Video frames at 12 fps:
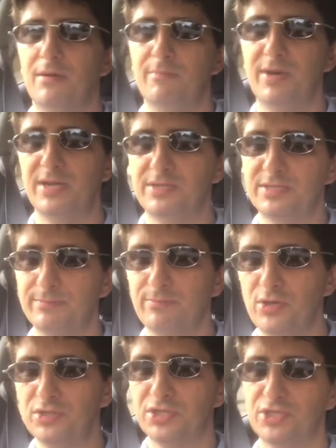but
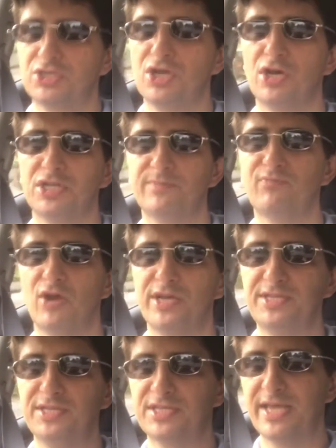most of the charging
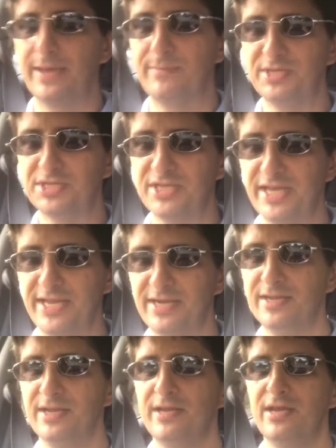prices can be
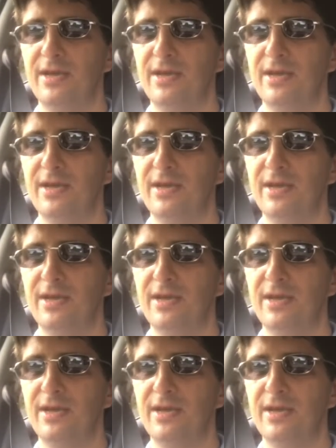seen